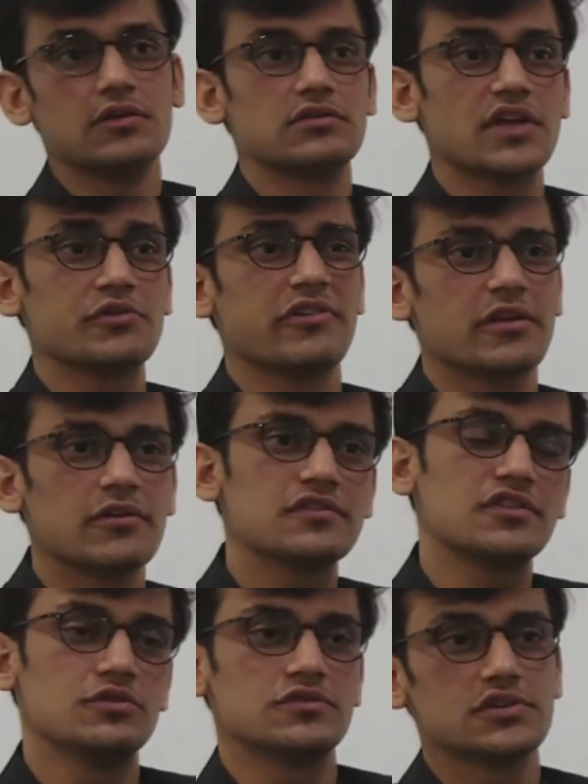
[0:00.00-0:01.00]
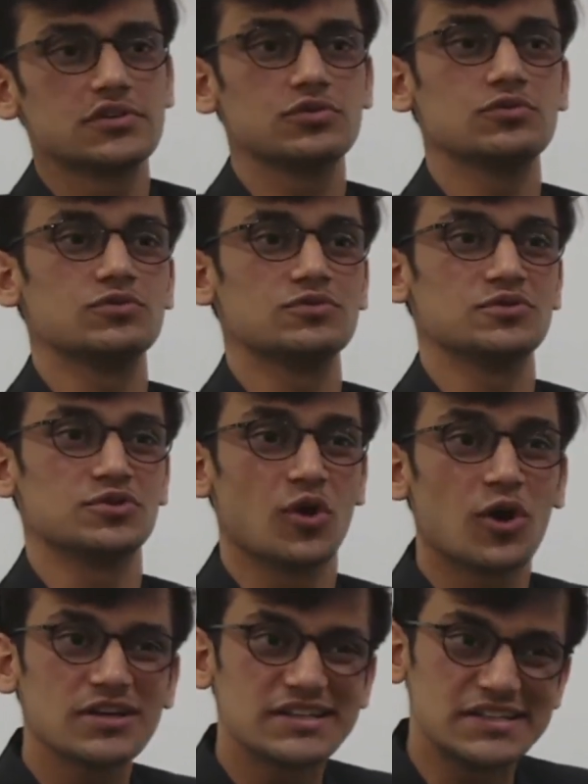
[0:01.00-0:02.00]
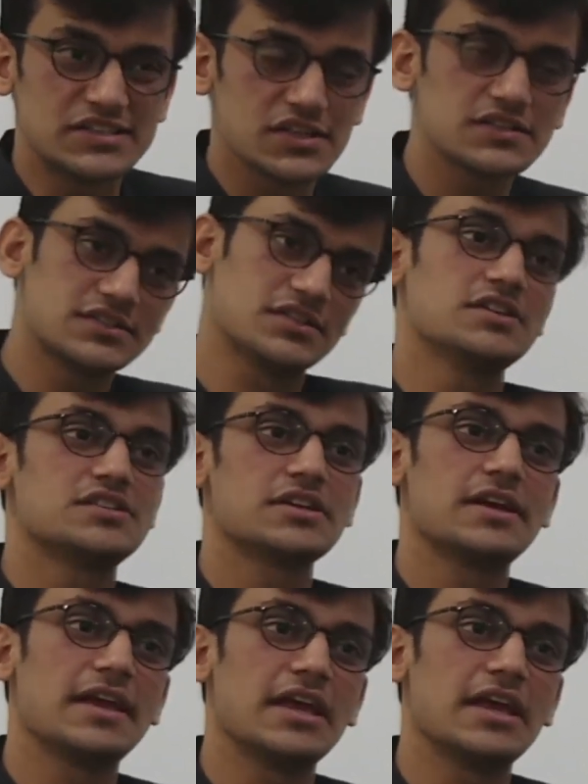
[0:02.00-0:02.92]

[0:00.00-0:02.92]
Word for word: So I'd request user to not just judge